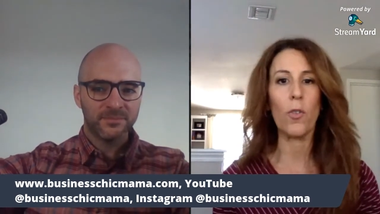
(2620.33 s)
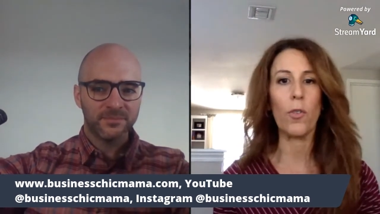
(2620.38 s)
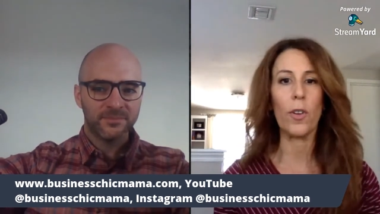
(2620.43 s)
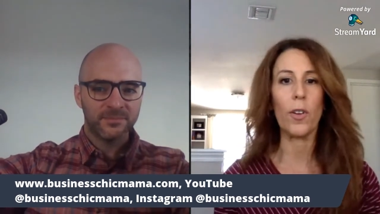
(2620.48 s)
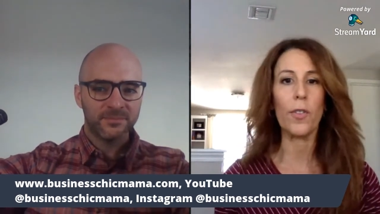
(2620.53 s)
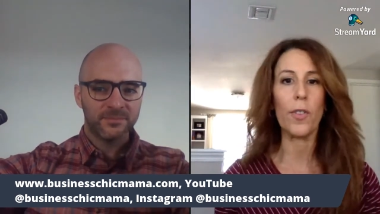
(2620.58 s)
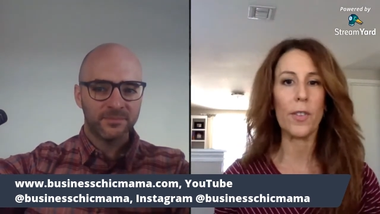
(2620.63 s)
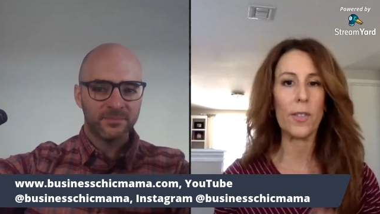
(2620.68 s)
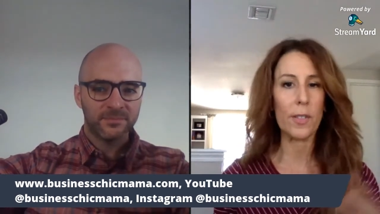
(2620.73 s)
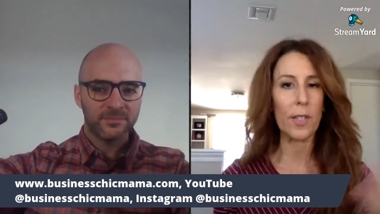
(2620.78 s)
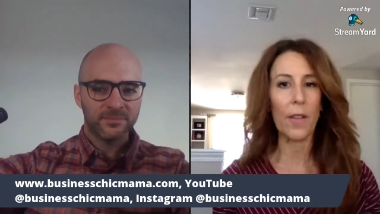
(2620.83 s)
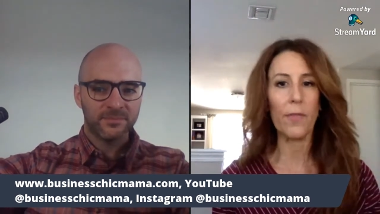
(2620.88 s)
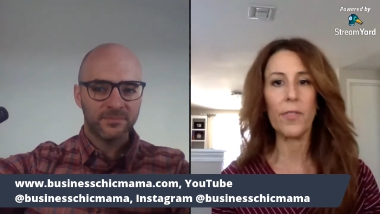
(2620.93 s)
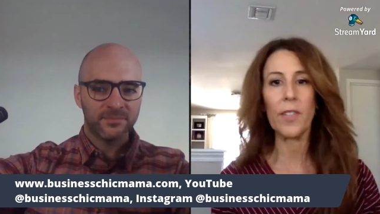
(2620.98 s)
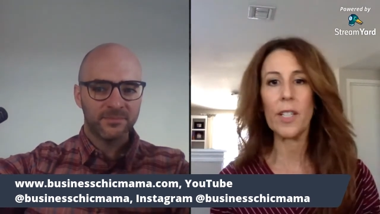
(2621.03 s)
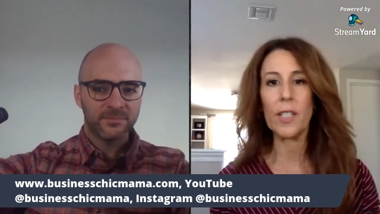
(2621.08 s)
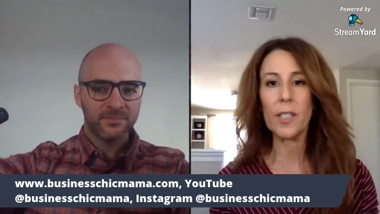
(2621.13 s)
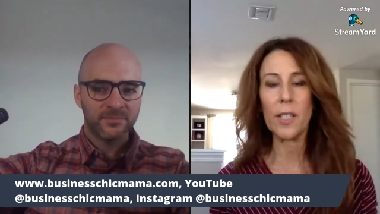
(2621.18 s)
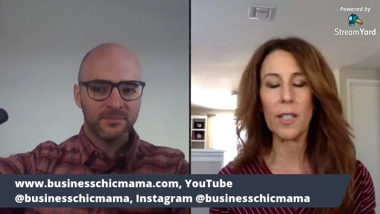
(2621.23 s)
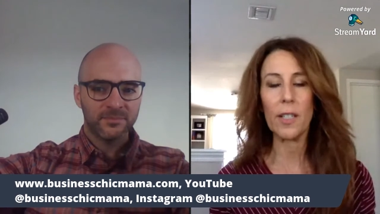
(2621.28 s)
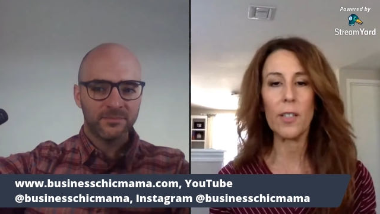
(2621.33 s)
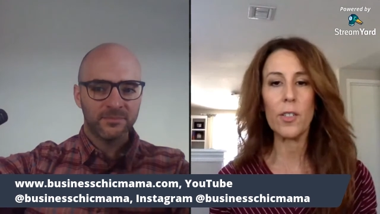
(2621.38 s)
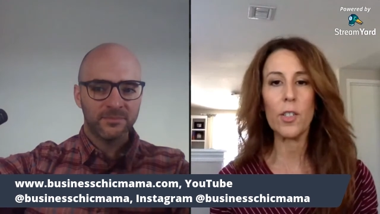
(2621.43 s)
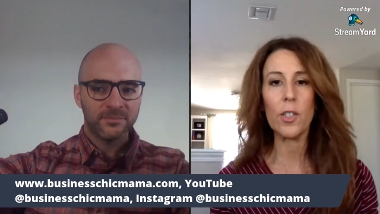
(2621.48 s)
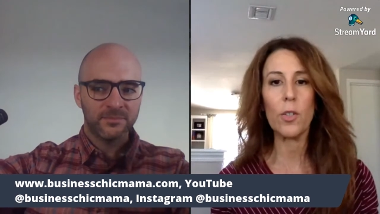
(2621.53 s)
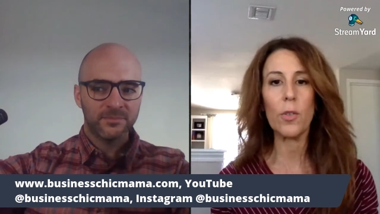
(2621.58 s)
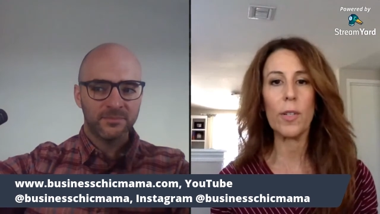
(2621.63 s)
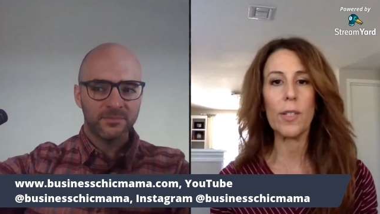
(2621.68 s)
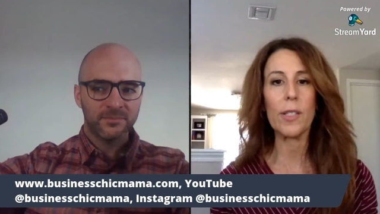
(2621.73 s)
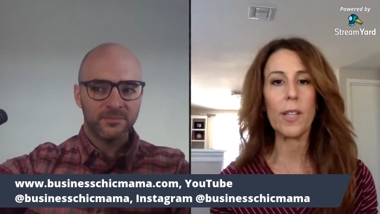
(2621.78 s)
Speaker 1: over the stuff they didn't
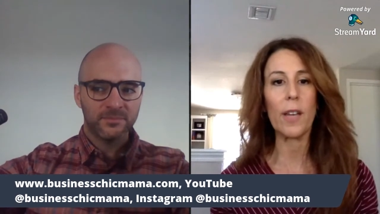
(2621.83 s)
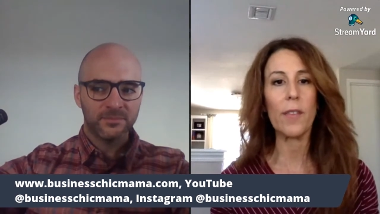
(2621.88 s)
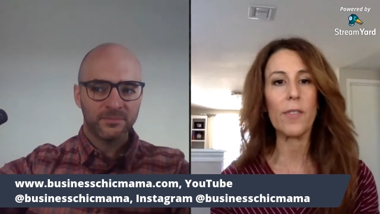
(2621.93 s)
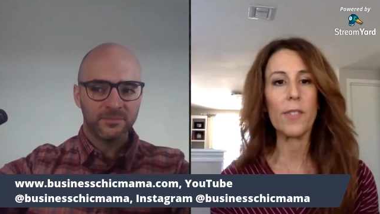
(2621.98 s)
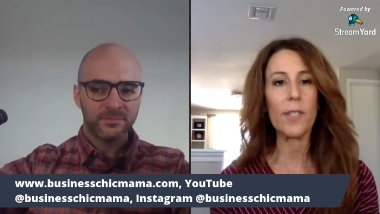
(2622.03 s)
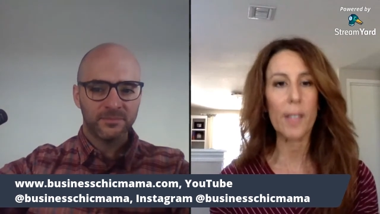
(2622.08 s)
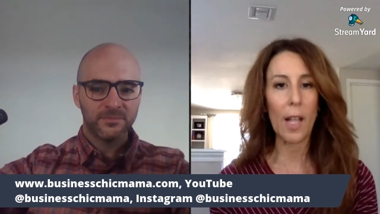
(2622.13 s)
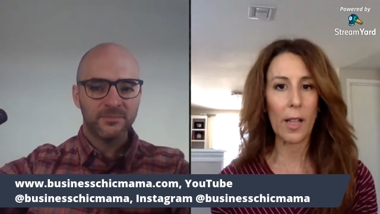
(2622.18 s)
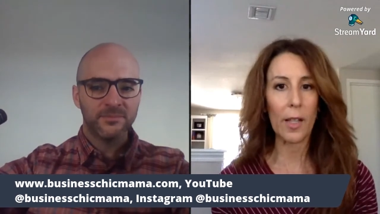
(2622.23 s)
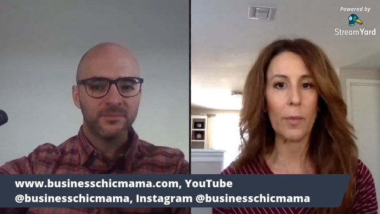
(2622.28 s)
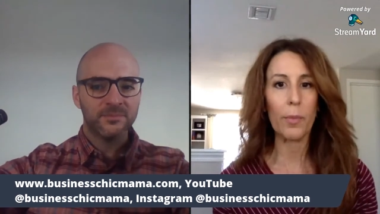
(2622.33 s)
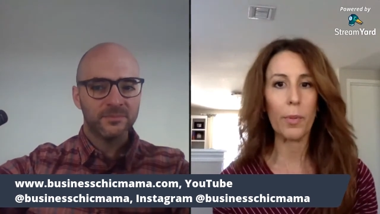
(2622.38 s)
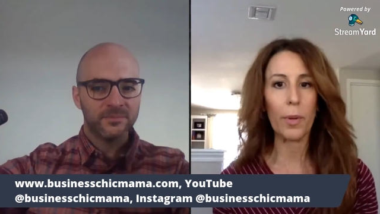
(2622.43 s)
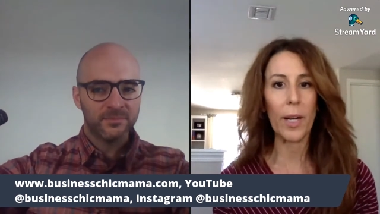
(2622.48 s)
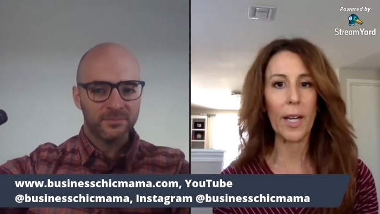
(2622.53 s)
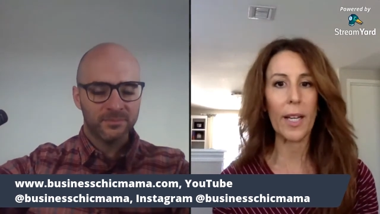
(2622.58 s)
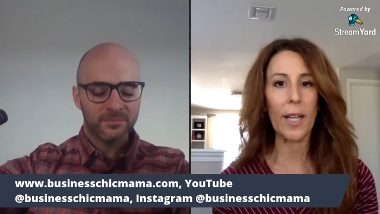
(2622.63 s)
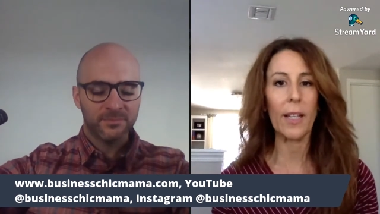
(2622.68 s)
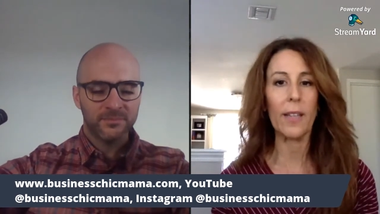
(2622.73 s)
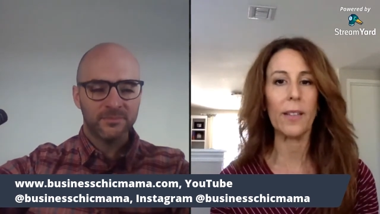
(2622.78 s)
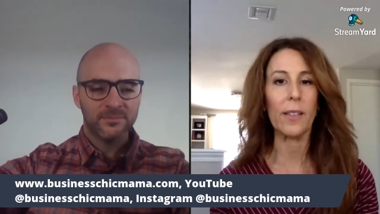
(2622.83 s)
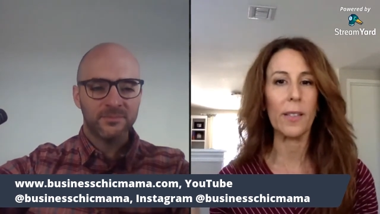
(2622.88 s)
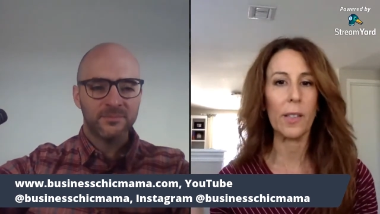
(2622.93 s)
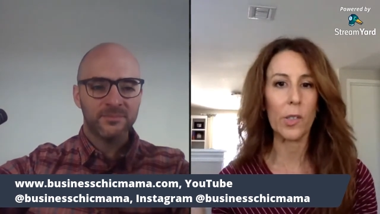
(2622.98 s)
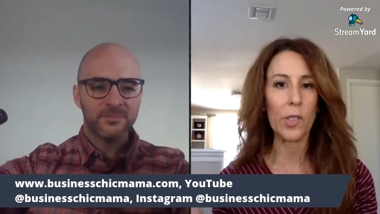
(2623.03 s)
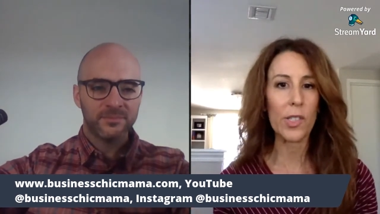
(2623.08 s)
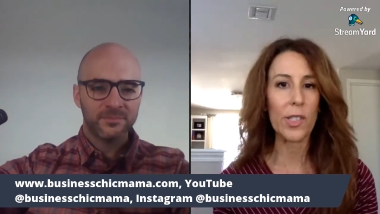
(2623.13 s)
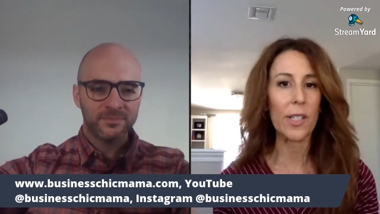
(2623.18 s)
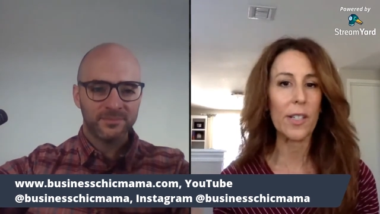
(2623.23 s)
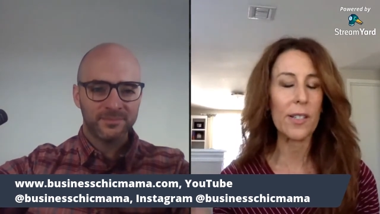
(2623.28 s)
do instead of celebrating the
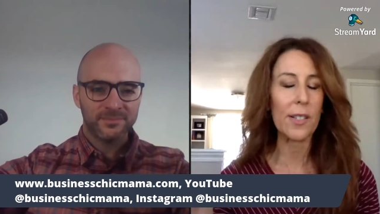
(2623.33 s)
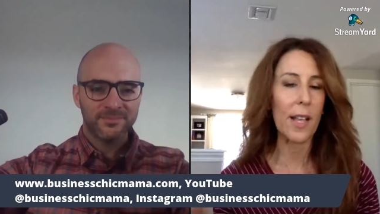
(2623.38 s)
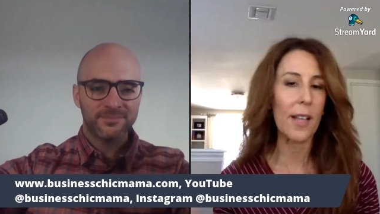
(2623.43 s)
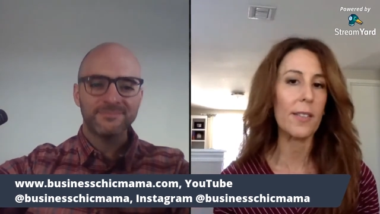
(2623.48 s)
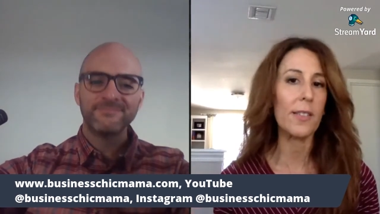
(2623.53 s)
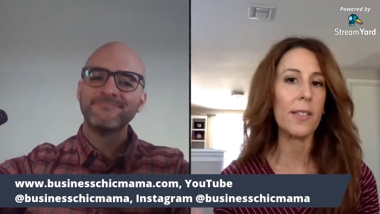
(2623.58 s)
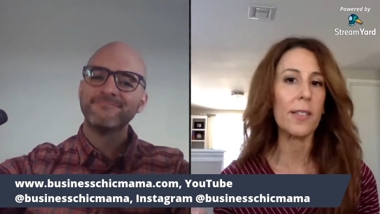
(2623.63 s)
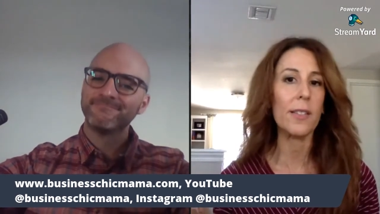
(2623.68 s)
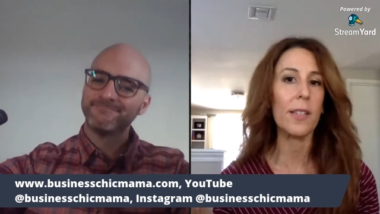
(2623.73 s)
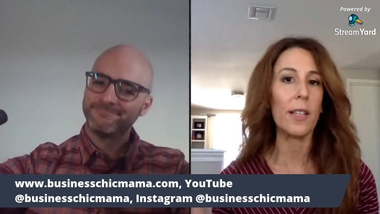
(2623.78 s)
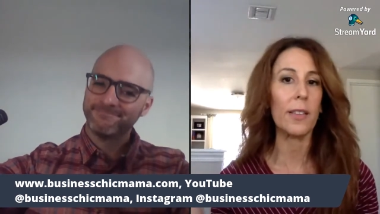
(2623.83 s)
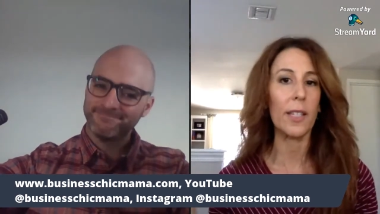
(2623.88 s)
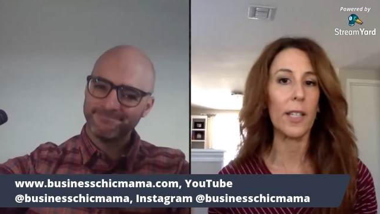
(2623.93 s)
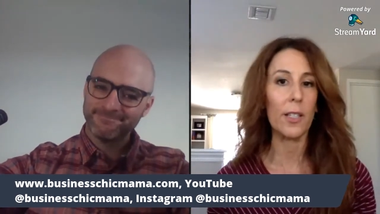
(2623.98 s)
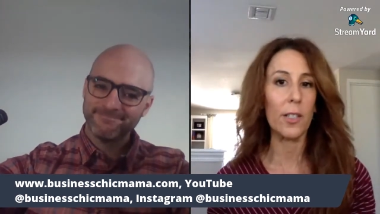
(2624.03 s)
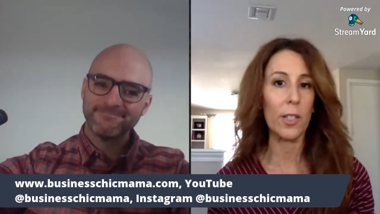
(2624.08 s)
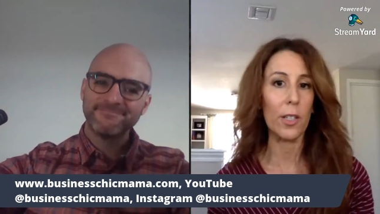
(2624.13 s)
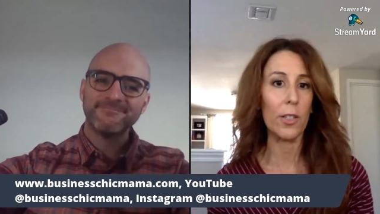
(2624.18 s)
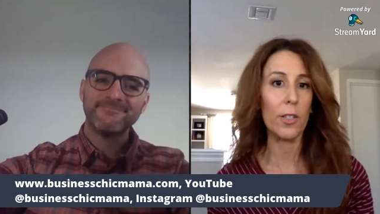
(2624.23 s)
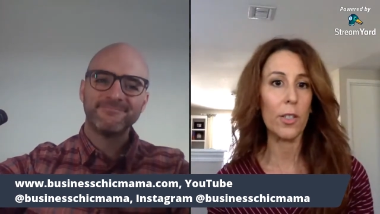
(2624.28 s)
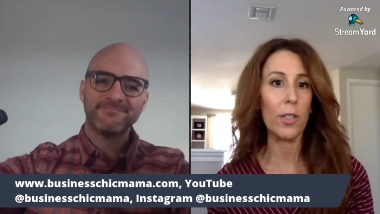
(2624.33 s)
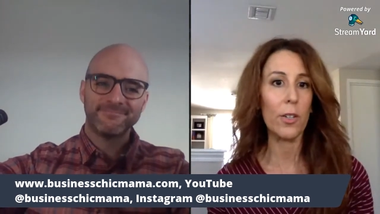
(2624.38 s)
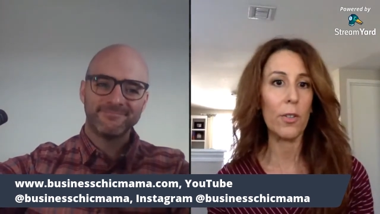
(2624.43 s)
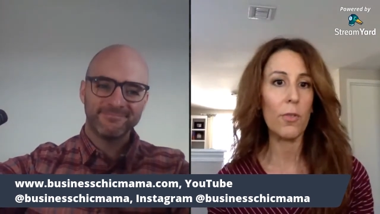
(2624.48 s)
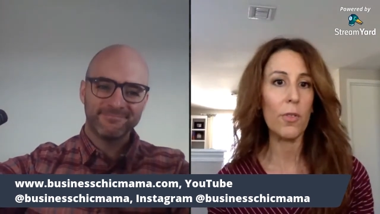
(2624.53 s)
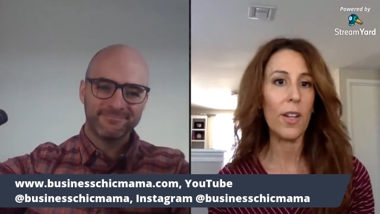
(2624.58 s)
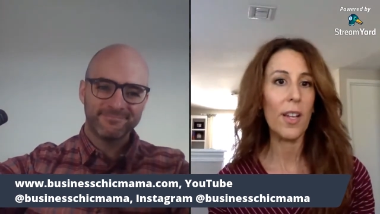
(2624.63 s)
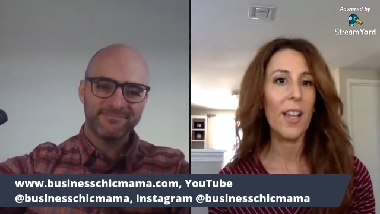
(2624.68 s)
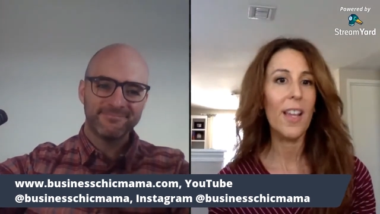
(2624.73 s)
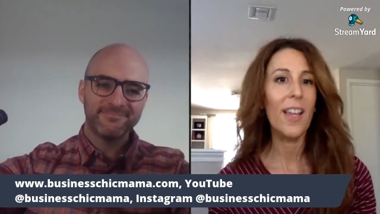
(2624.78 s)
little successes that they did do.